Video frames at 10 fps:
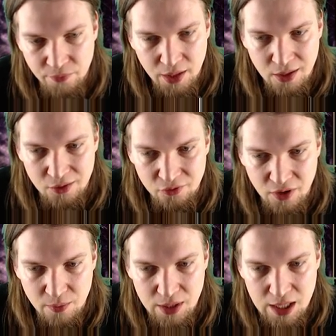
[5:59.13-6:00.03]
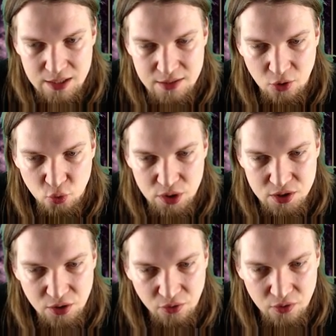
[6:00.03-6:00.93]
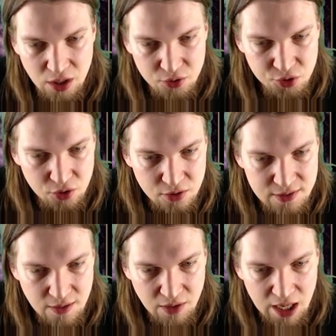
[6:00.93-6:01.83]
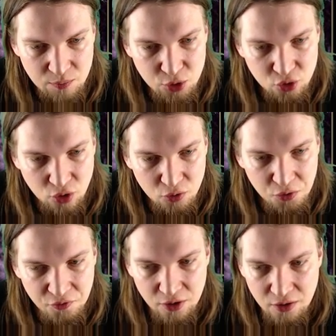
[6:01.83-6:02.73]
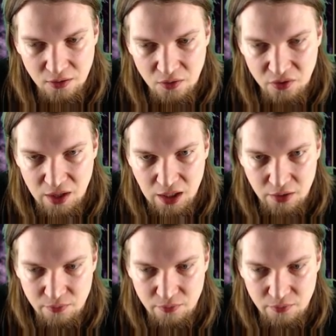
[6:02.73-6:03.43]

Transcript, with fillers: His family has always stuck to the outskirts, never happy to call your father their Thane.